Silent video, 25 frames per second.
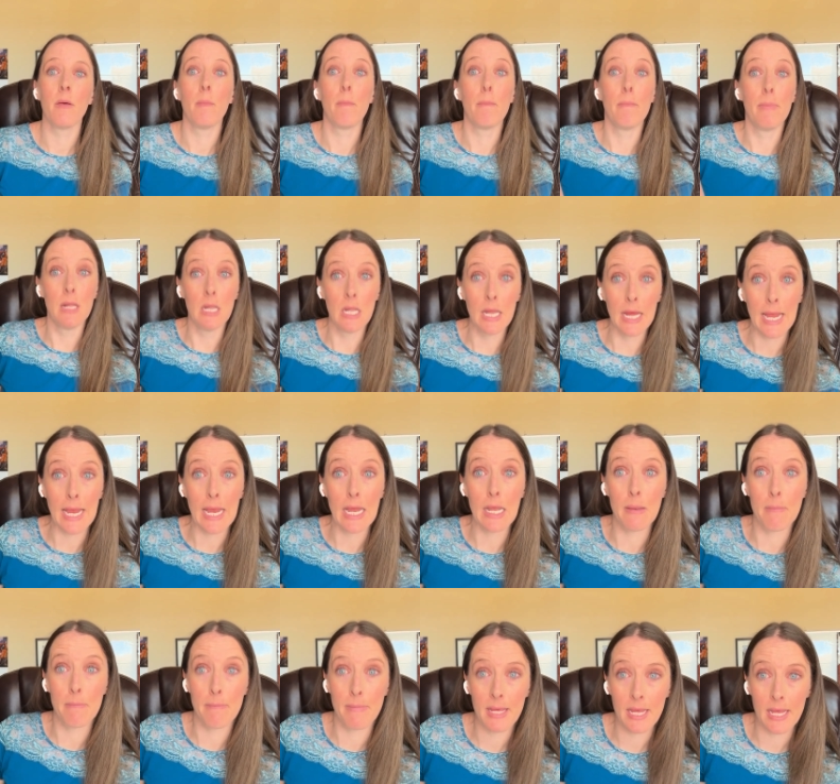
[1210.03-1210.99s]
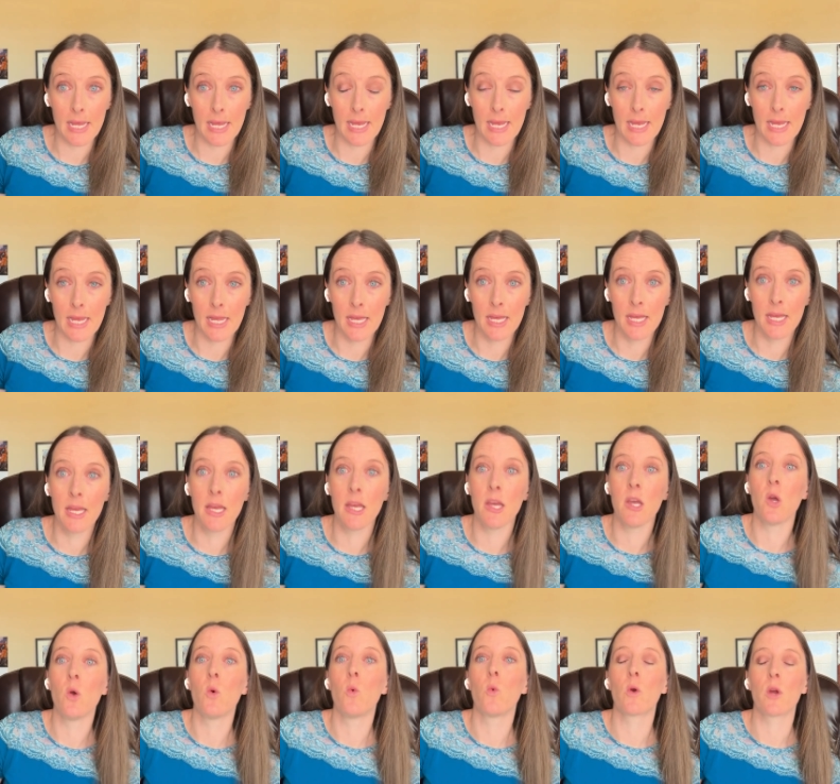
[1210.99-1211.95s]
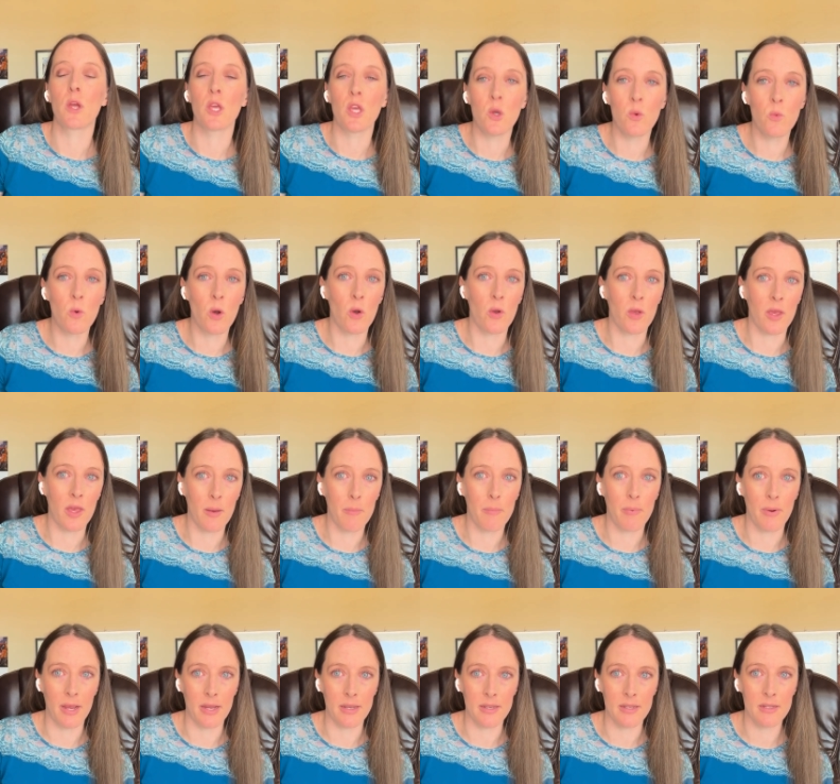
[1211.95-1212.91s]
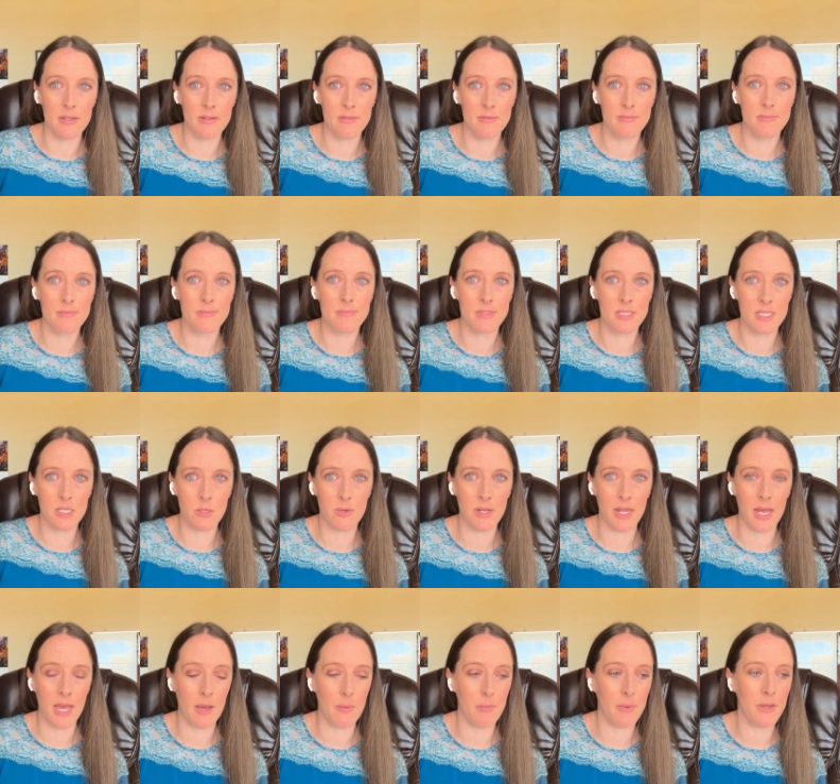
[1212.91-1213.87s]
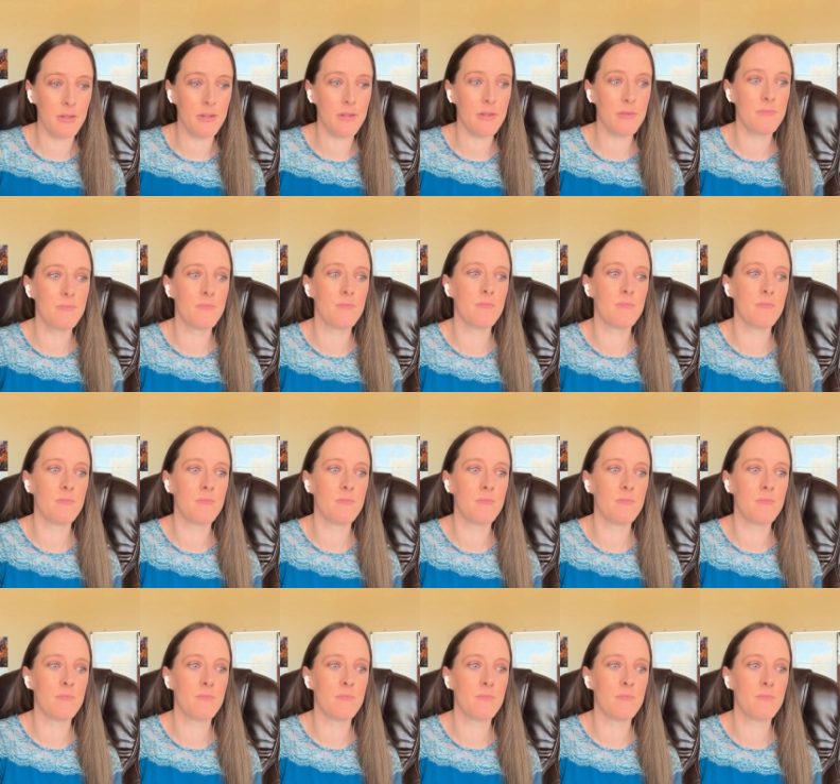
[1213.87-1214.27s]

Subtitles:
Plan B where you won't get pregnant. See what happened?